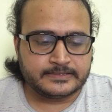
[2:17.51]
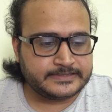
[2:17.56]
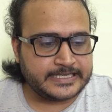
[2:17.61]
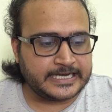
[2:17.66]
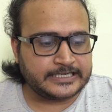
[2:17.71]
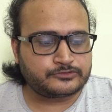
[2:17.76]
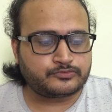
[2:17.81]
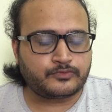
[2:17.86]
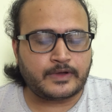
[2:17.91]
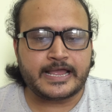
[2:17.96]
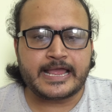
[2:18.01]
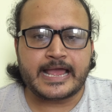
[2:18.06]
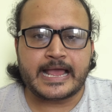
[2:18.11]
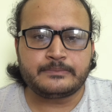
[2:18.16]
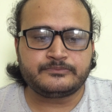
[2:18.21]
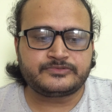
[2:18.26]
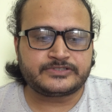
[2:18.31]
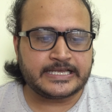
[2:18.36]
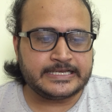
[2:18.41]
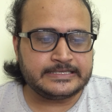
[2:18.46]
That's why
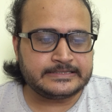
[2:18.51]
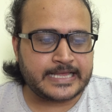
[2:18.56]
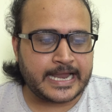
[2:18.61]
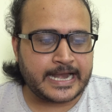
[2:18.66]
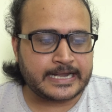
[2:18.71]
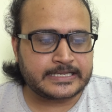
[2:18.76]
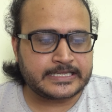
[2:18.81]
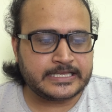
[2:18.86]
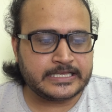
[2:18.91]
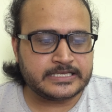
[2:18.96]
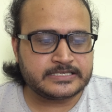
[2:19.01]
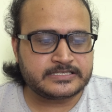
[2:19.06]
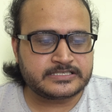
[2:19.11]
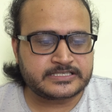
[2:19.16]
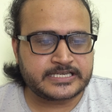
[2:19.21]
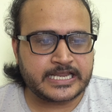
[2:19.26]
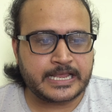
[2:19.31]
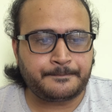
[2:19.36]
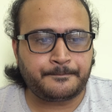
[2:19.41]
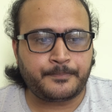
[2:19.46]
I'm saying that
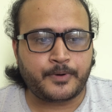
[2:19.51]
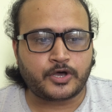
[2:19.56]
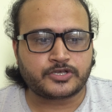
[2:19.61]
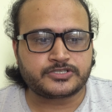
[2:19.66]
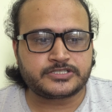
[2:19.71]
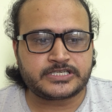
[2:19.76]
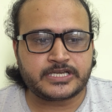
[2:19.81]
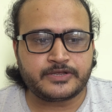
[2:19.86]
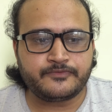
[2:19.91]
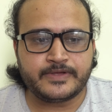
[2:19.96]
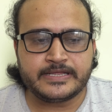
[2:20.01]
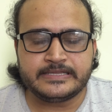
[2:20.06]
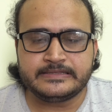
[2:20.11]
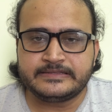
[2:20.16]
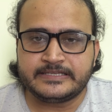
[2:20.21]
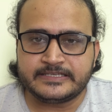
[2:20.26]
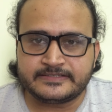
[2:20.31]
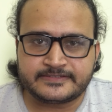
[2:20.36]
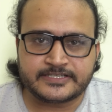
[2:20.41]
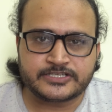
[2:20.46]
stay positive
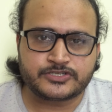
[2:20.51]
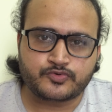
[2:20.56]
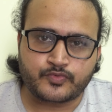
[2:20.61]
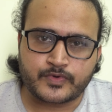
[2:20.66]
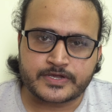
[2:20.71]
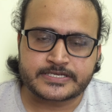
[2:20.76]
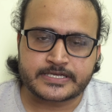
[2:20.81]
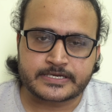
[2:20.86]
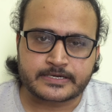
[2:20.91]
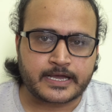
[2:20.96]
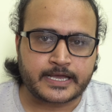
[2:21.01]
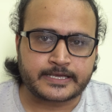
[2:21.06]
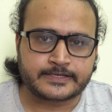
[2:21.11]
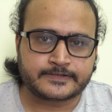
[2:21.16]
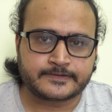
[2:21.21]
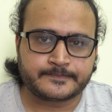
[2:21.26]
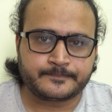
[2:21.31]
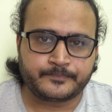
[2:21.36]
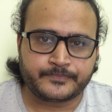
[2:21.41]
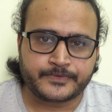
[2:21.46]
in this situation guys.